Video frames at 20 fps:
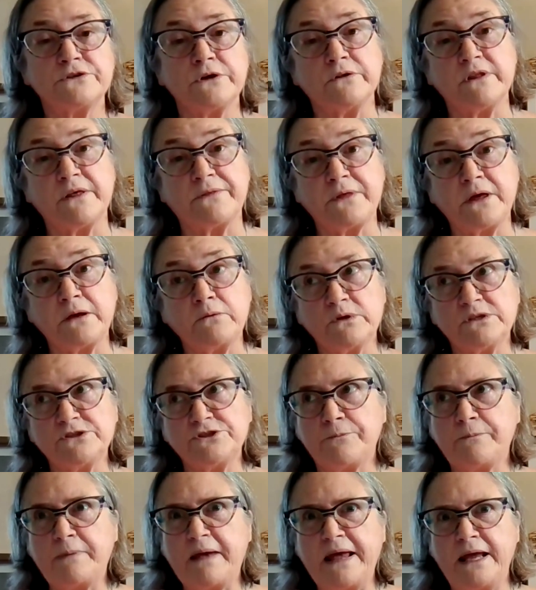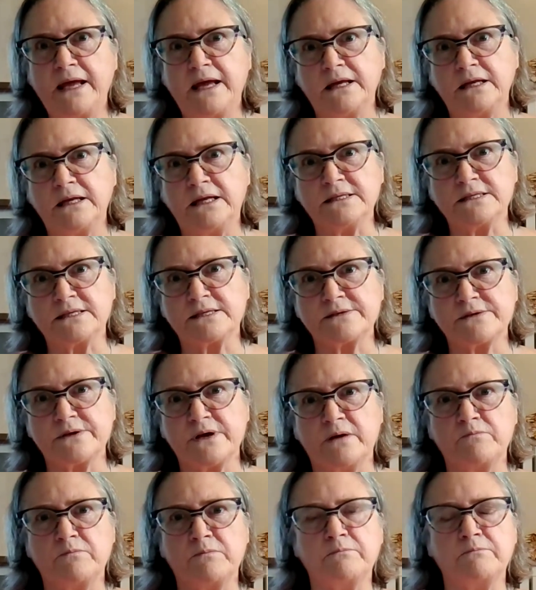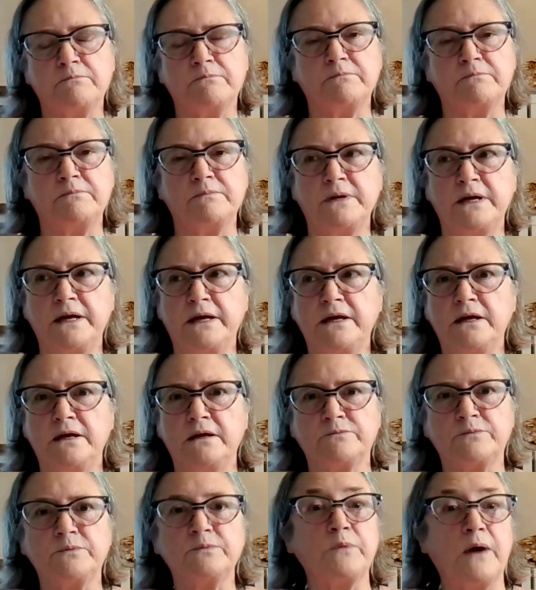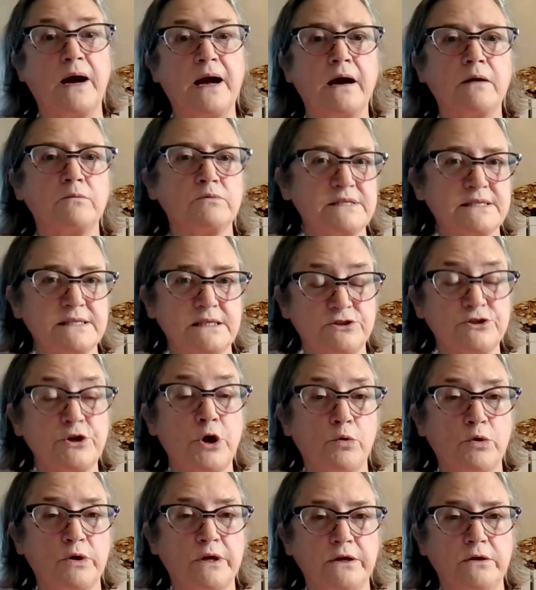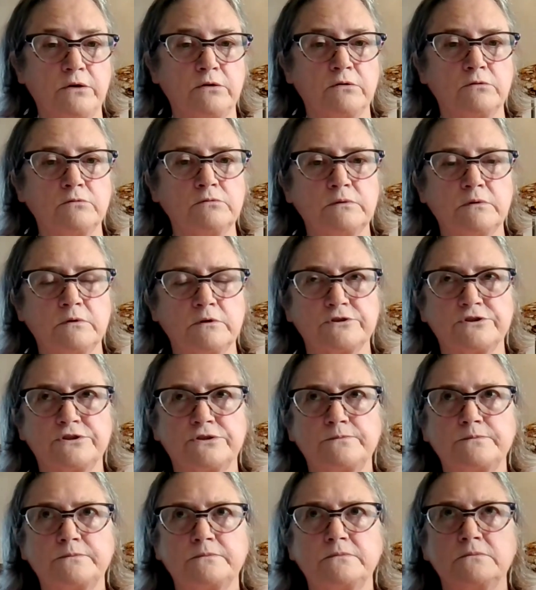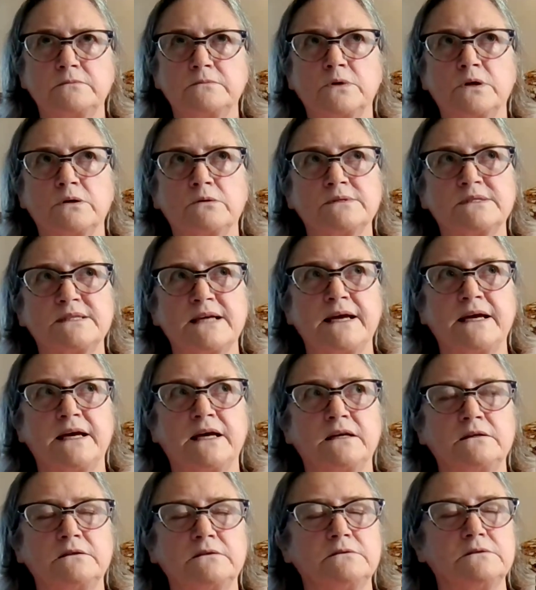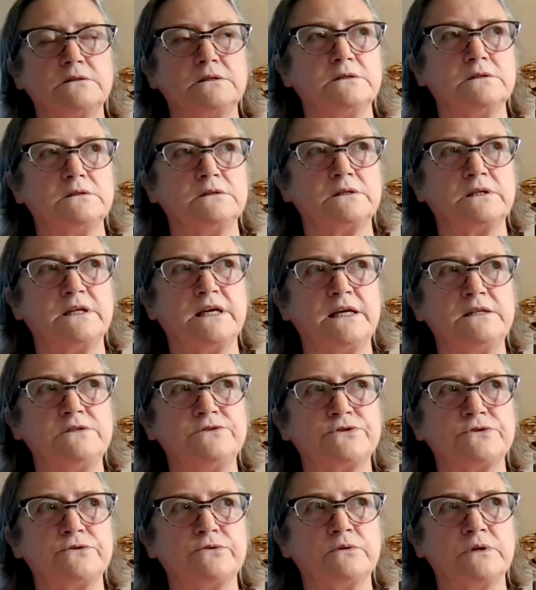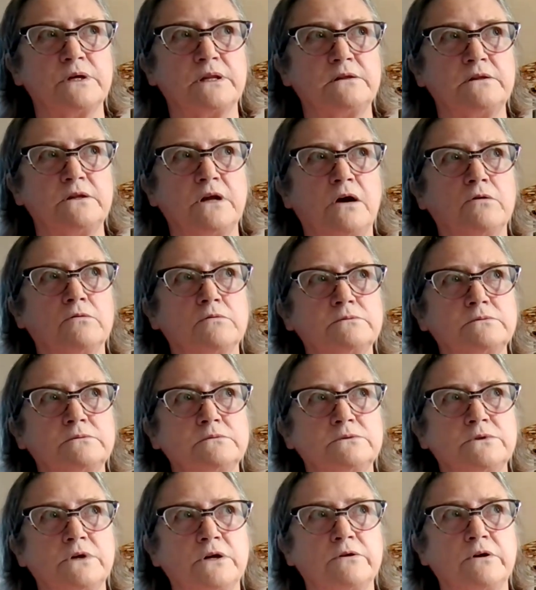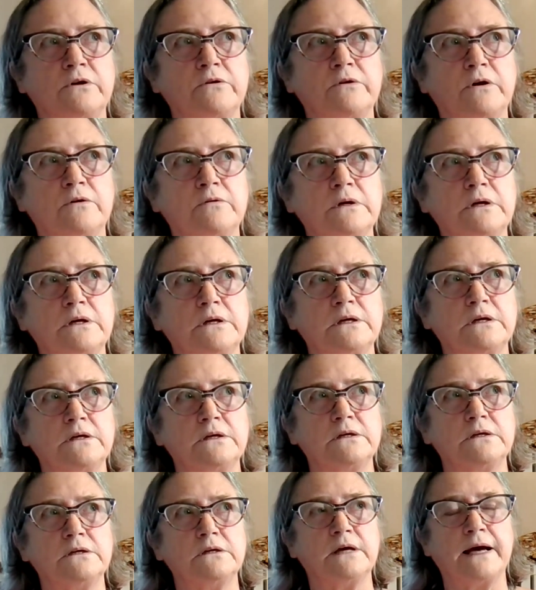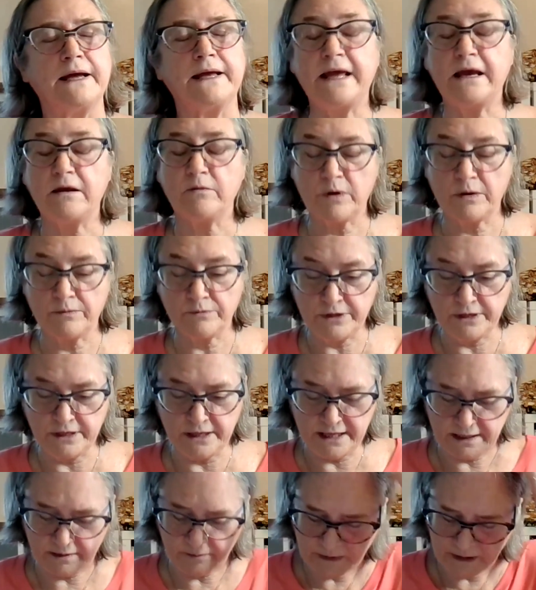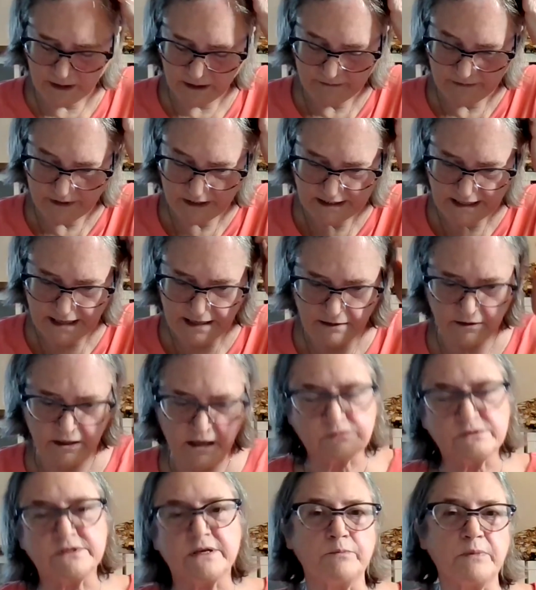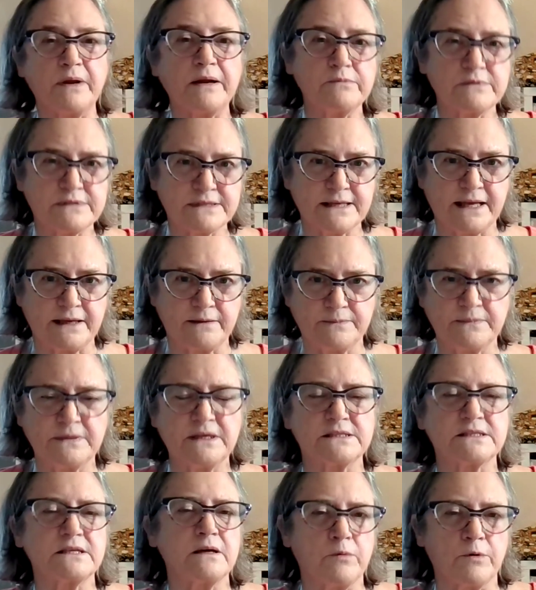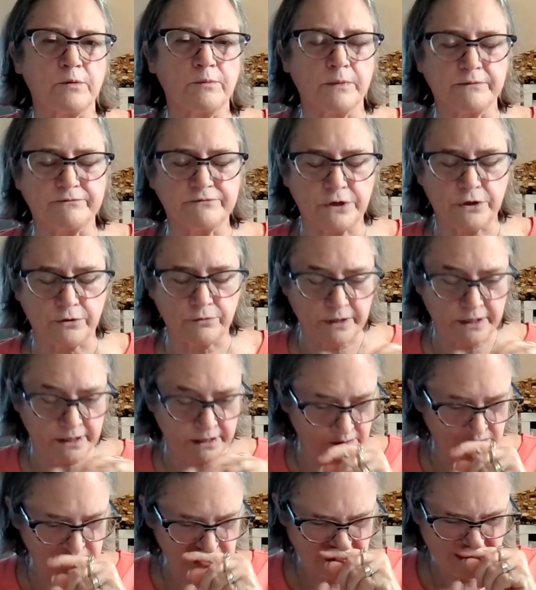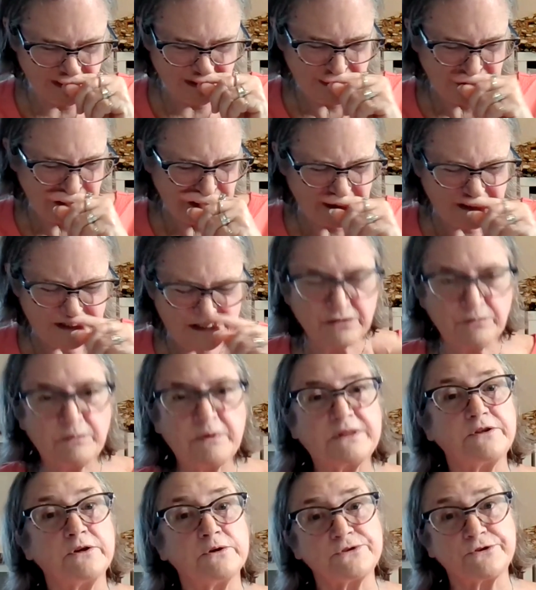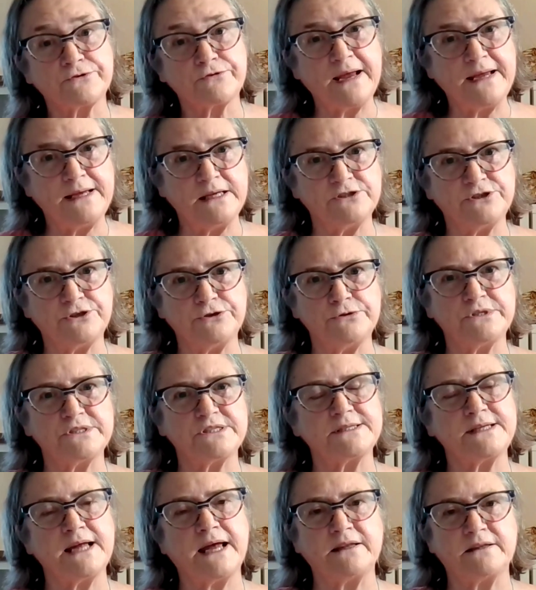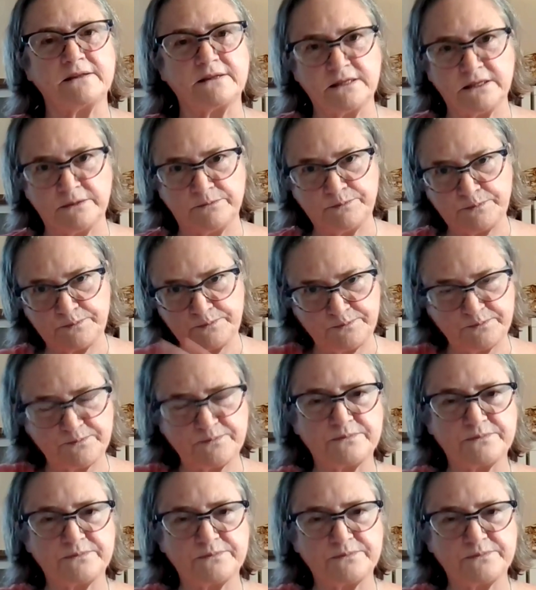so the thing with Japan is, I was in Tokyo, or where was I at? Ginzu. No. I can't remember the name of the town I was in, but it was like a suburb of Tokyo. So, but there's trains. You just take the